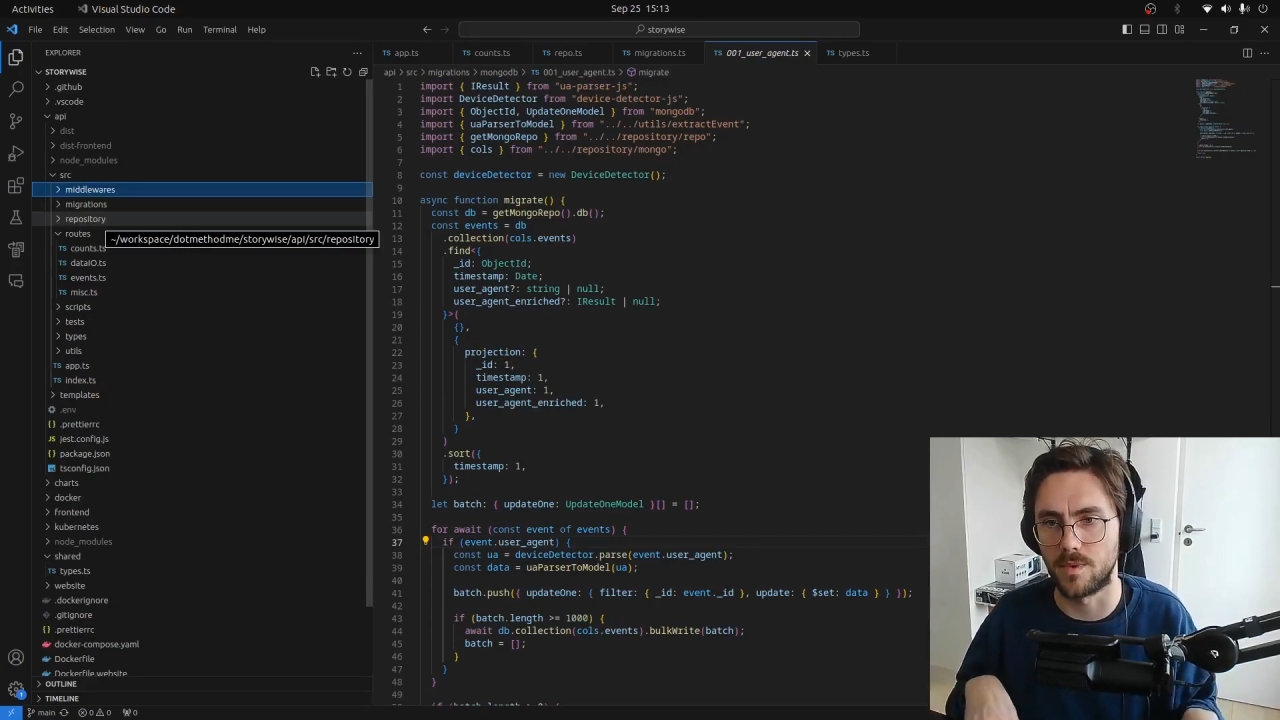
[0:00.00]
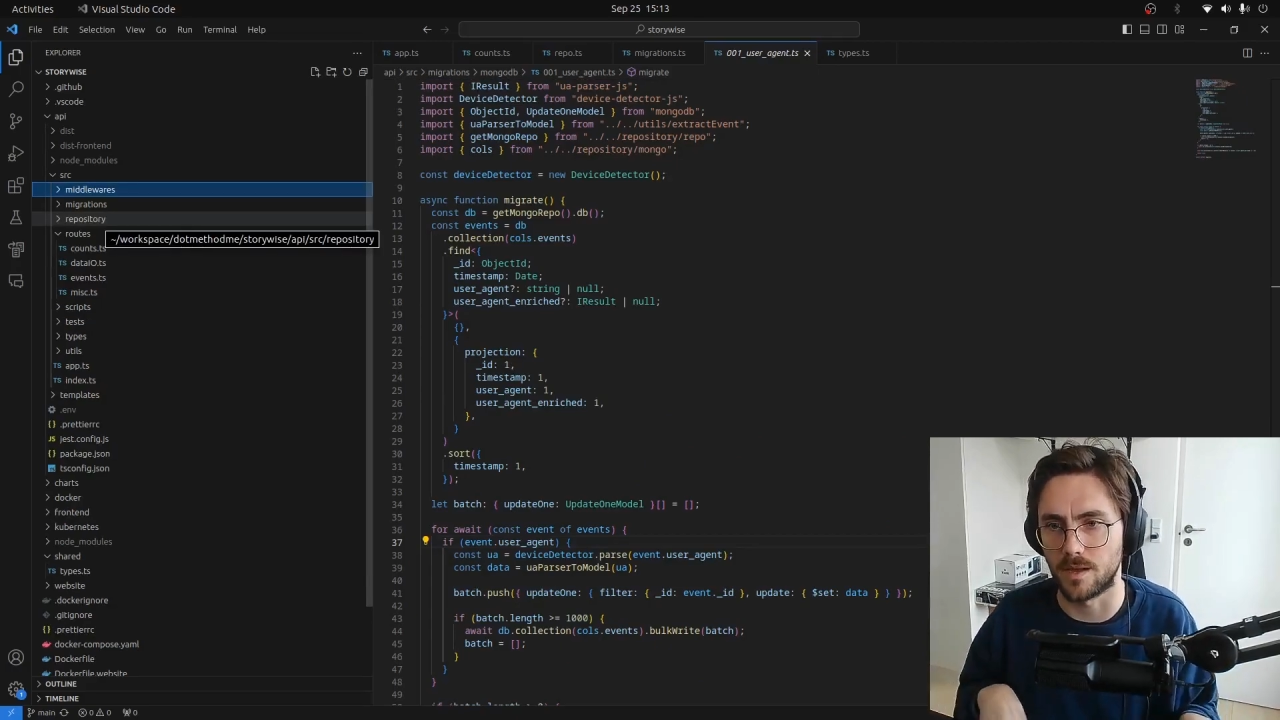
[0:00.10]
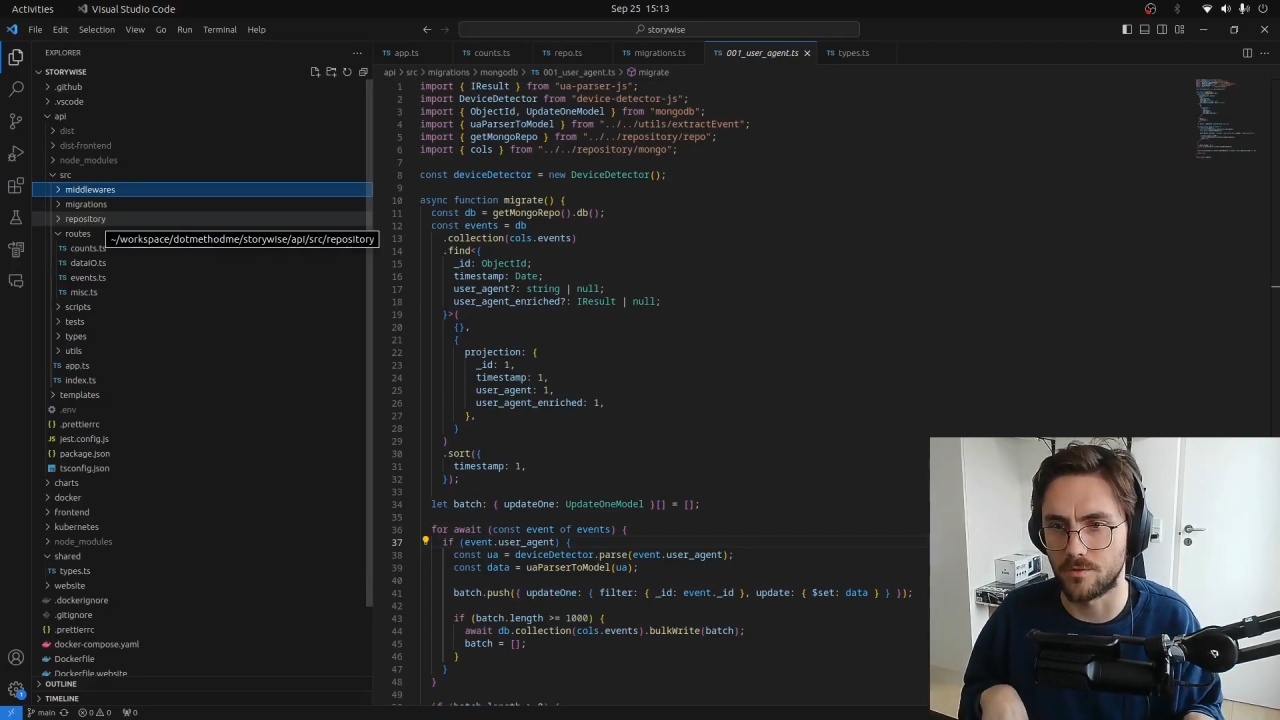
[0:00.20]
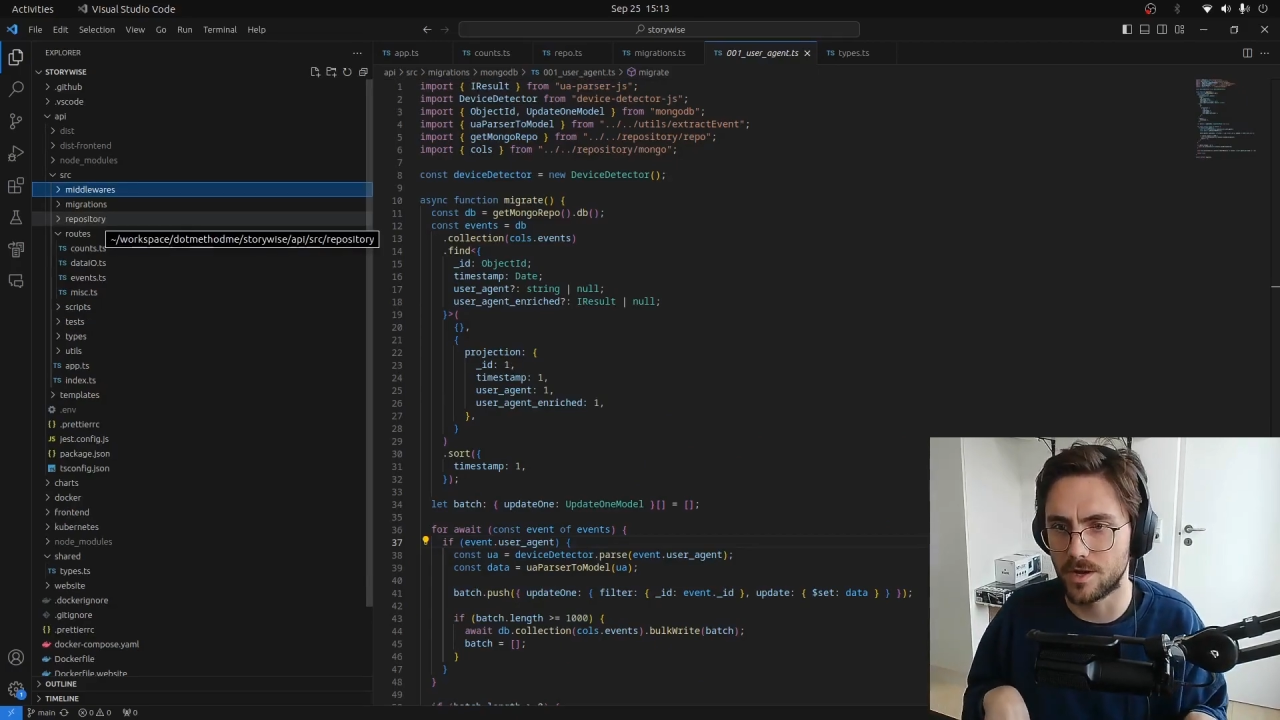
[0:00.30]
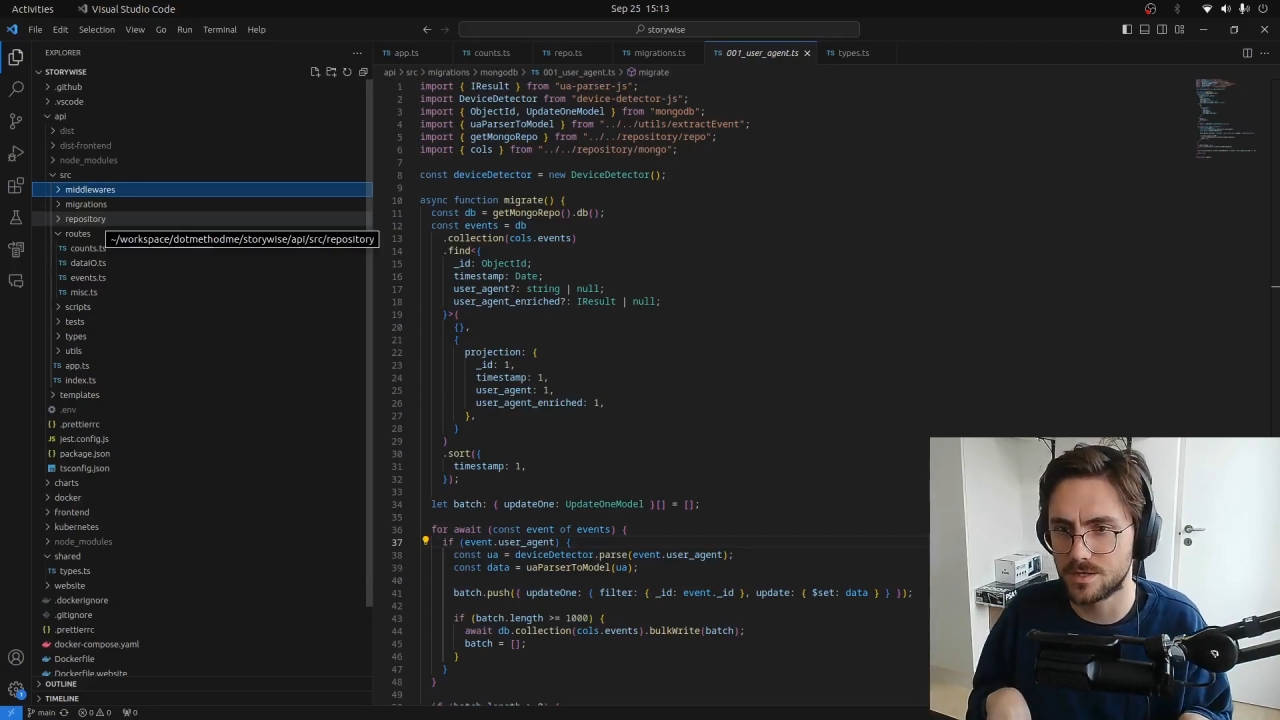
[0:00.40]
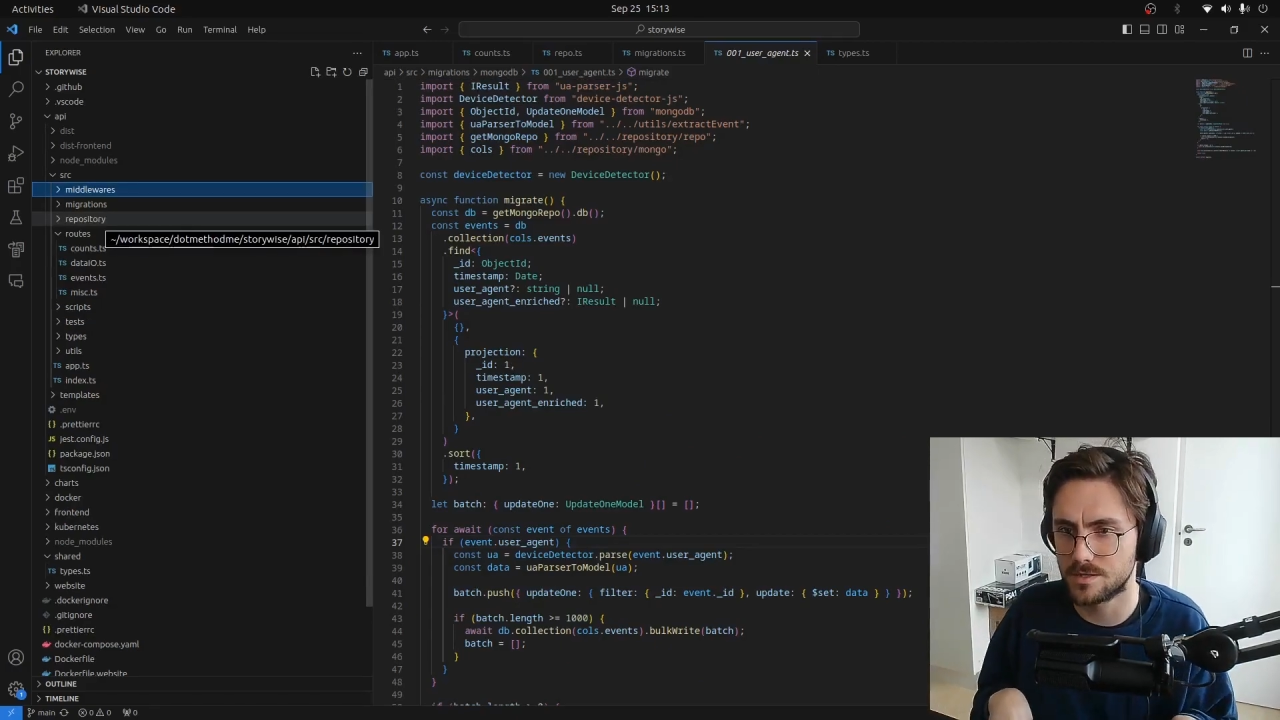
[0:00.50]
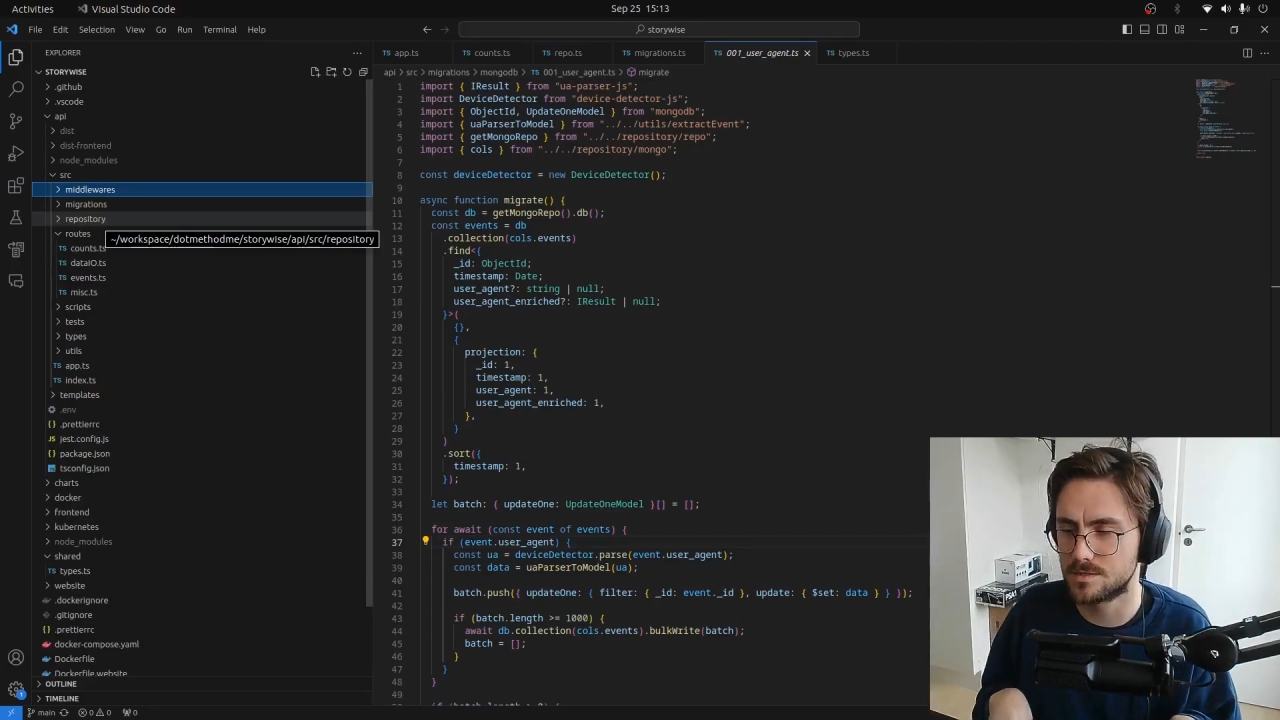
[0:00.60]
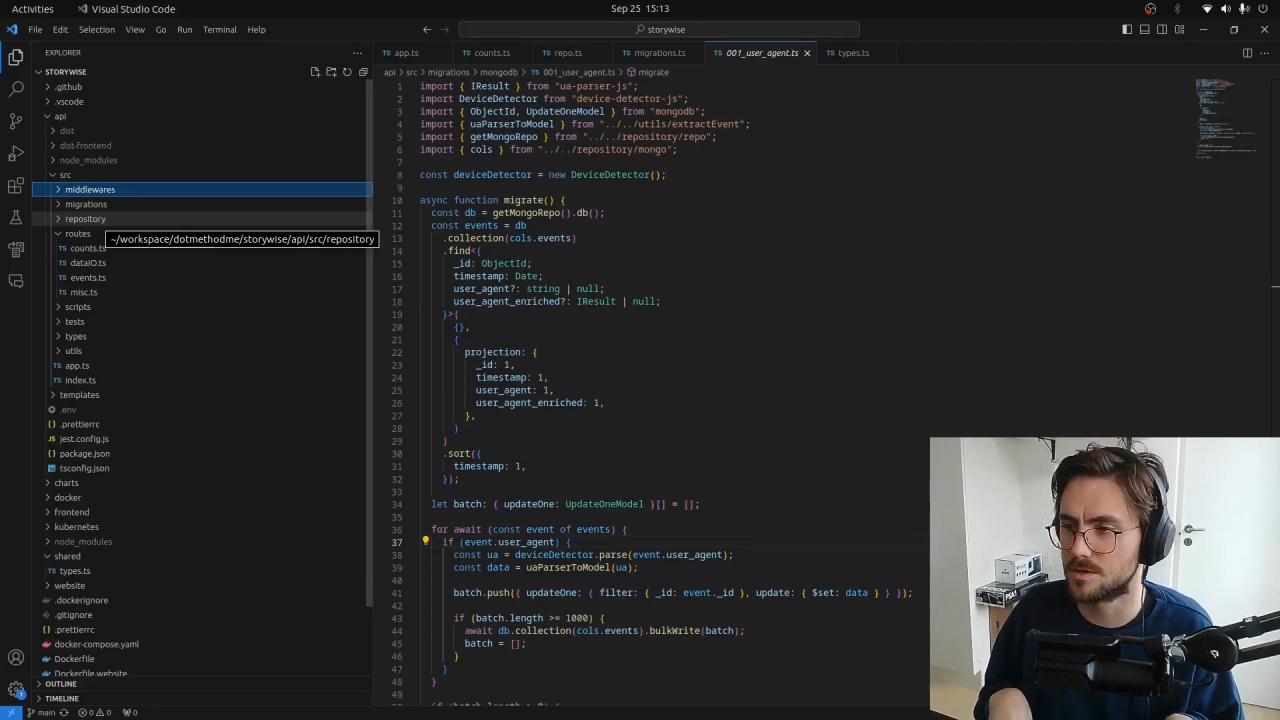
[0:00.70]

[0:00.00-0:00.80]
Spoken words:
migrations